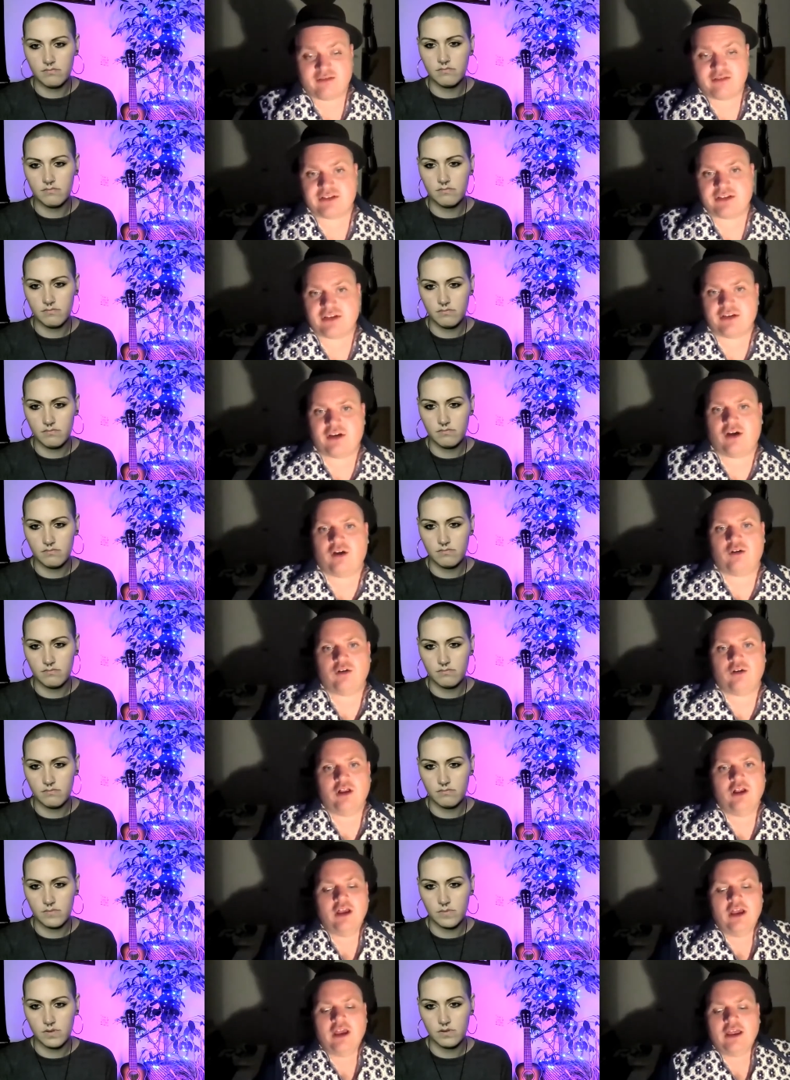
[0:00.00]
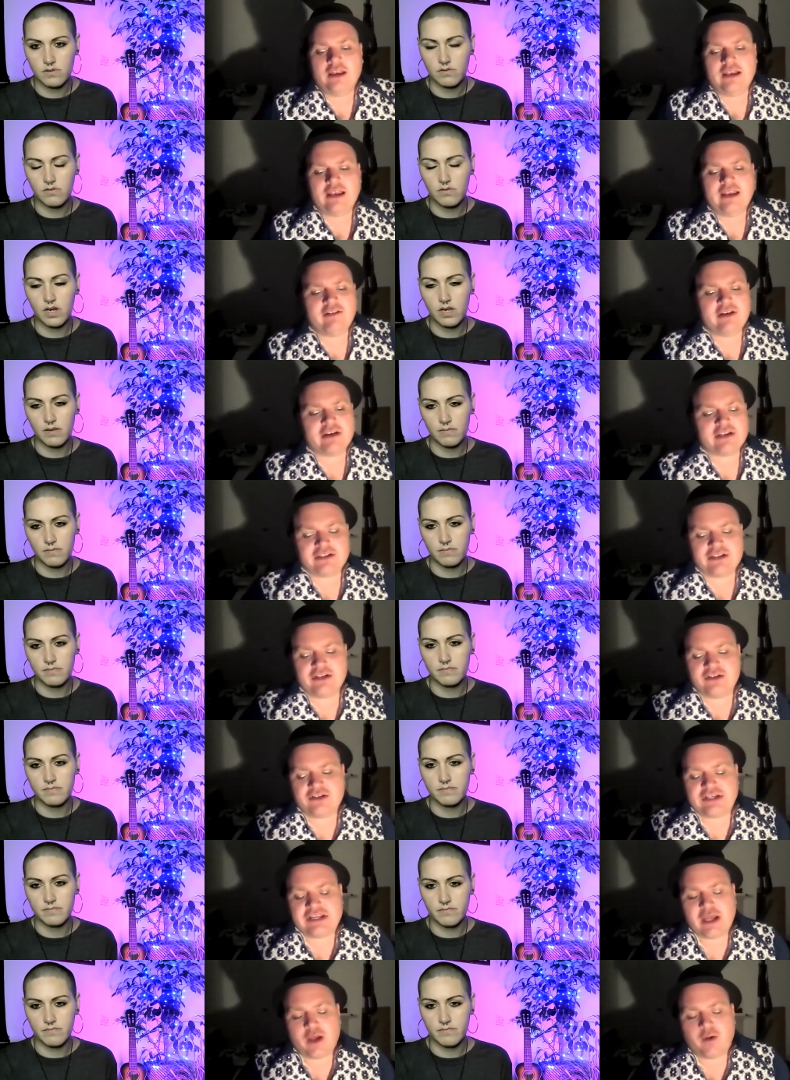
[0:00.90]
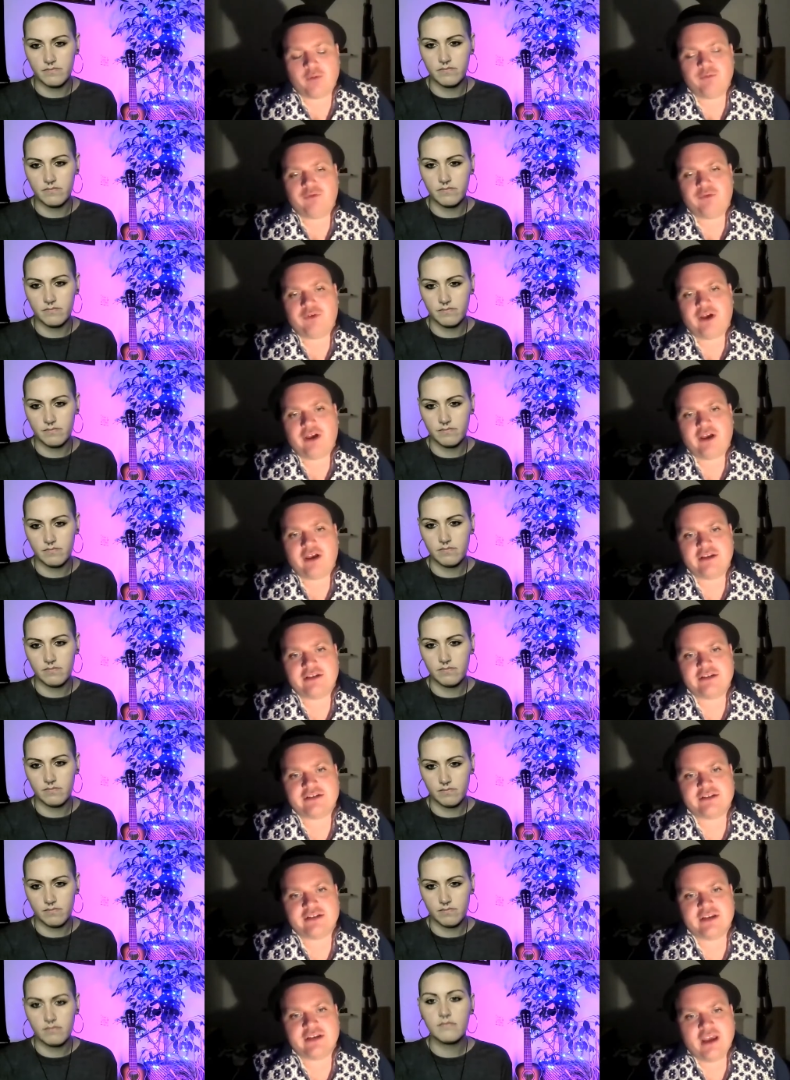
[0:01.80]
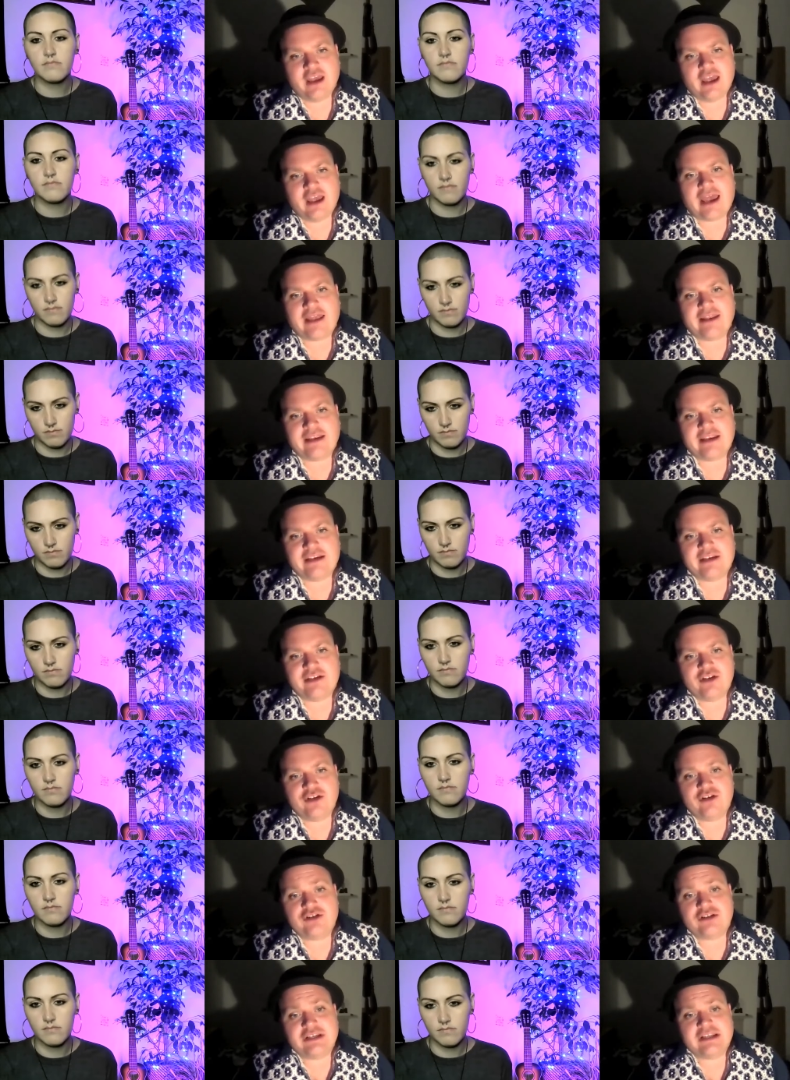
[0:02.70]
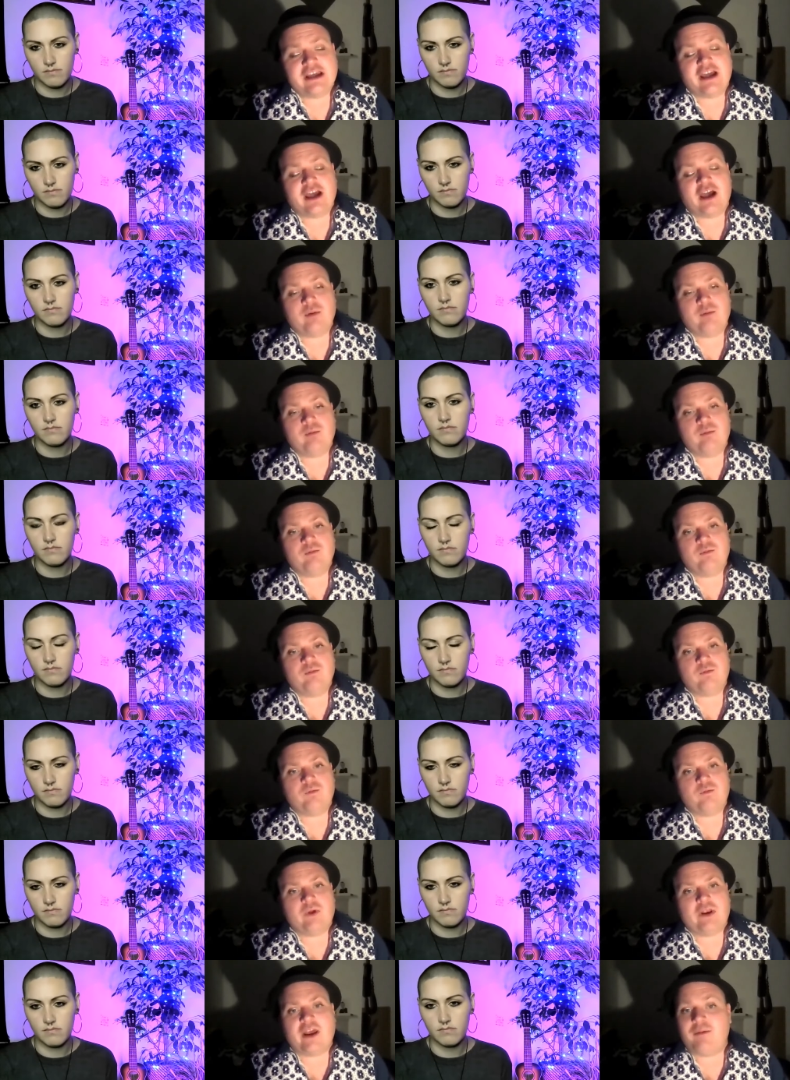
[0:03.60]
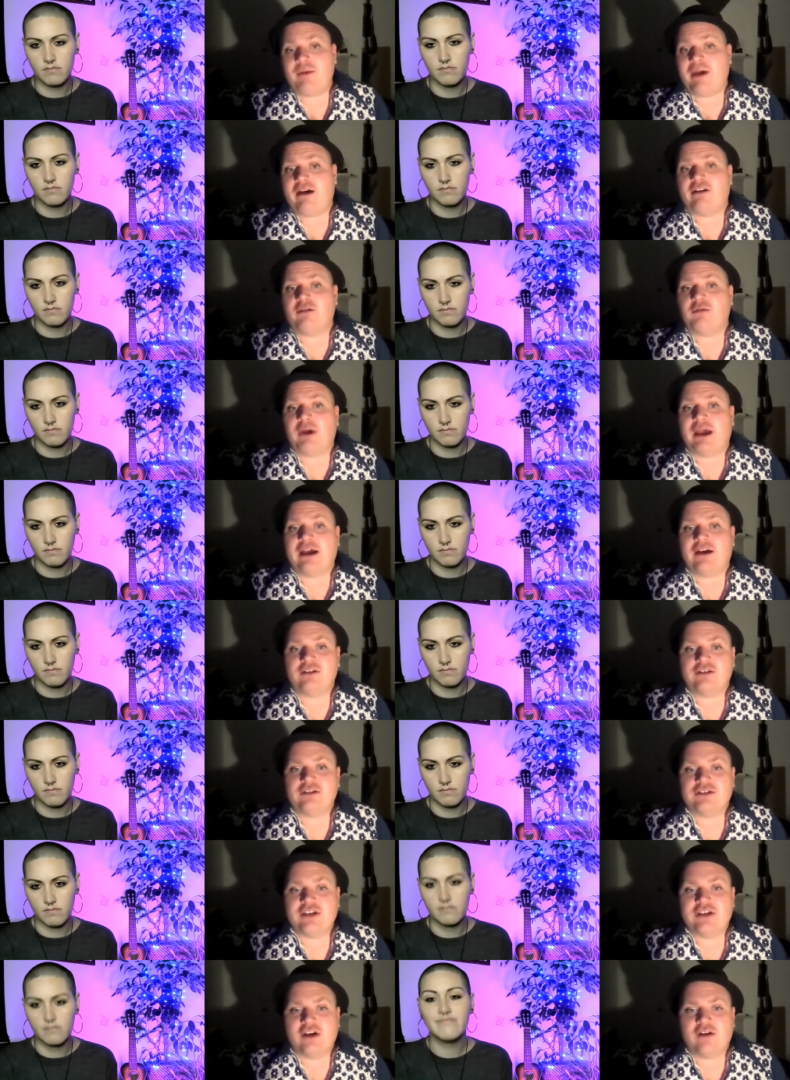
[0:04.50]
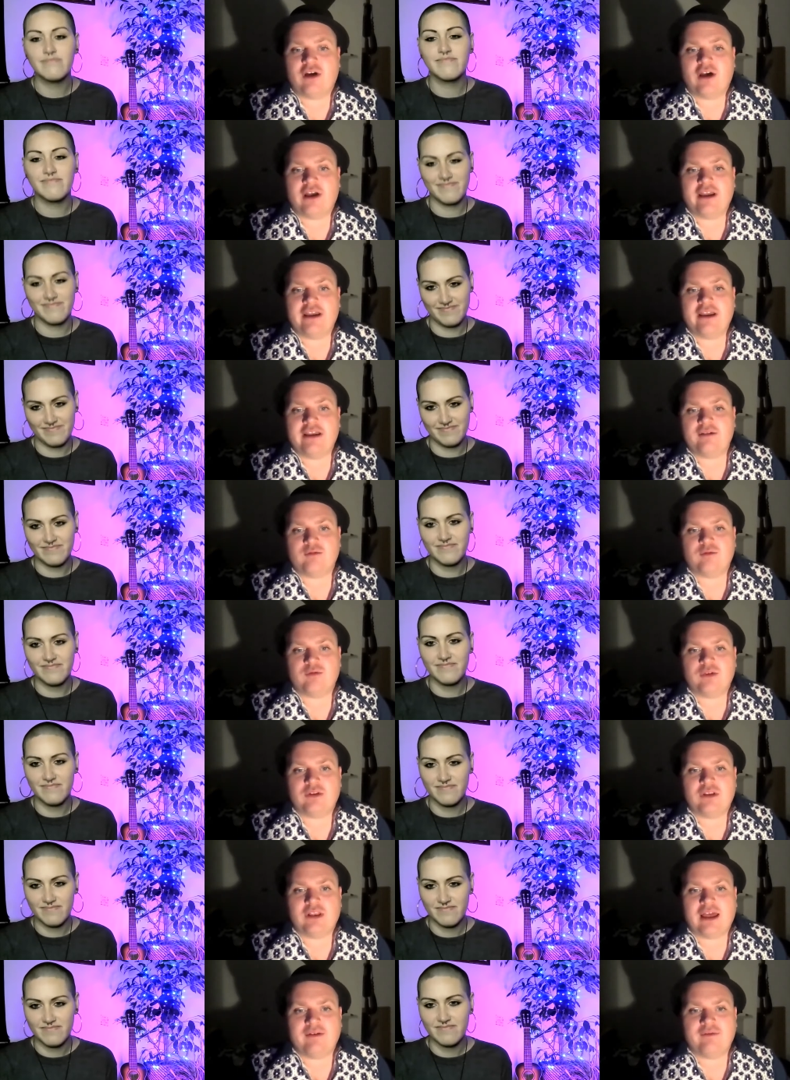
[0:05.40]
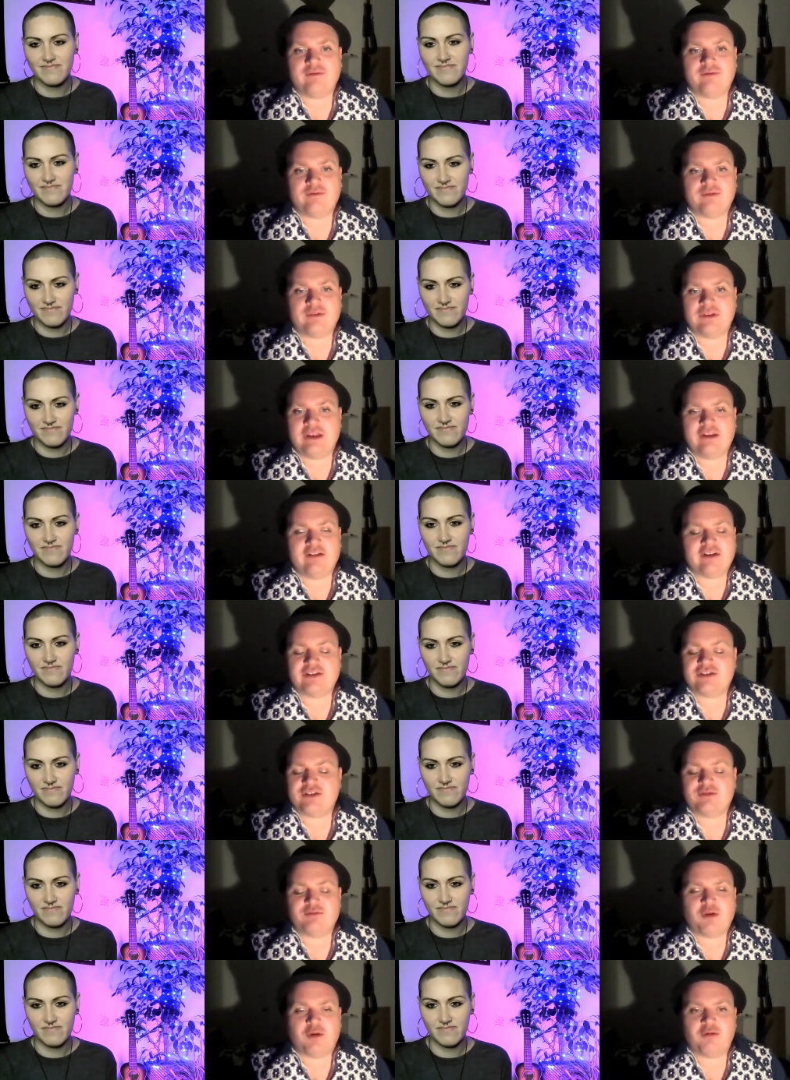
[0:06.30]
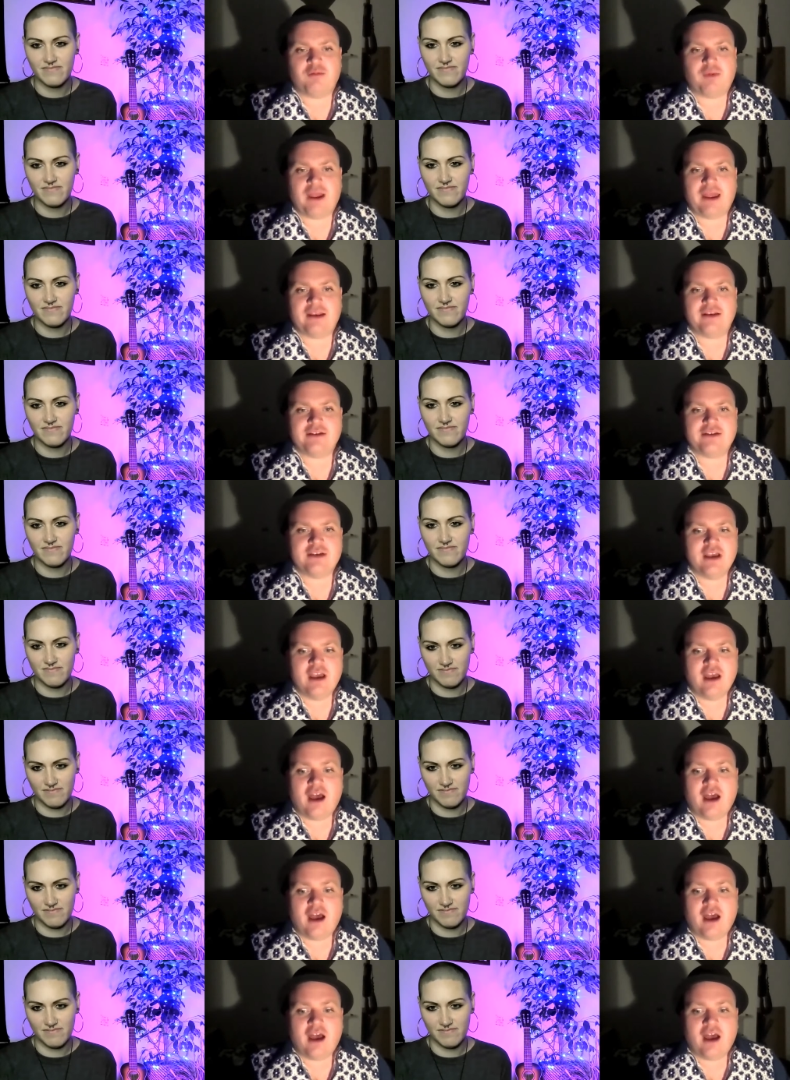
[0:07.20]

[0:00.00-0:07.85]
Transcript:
Speaker 1: as a whole. Lyrics usually come first, and they usually come when I'm out and about. So I will have lyrics just pop in my head.